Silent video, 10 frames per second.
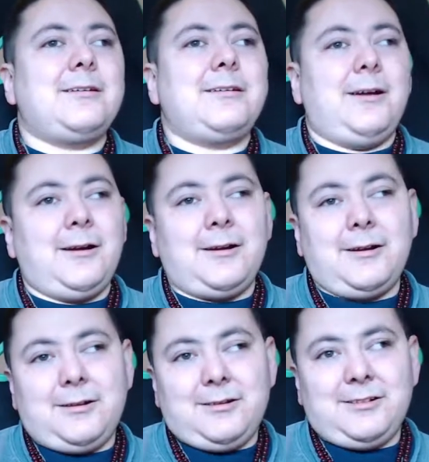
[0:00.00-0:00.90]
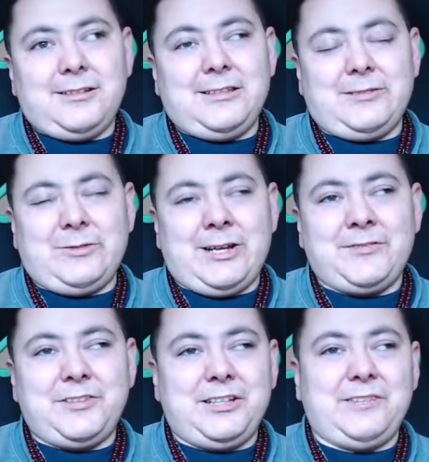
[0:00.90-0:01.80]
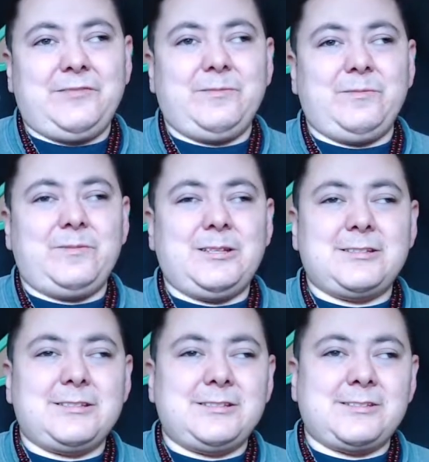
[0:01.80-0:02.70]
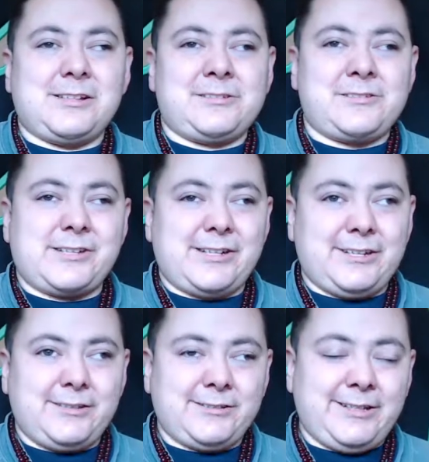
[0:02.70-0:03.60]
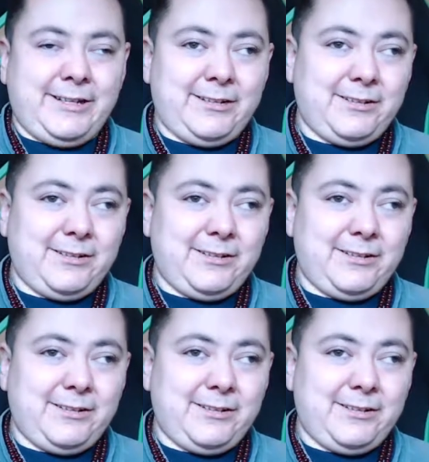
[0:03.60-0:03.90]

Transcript: Uh, and then we have the distance energy healing.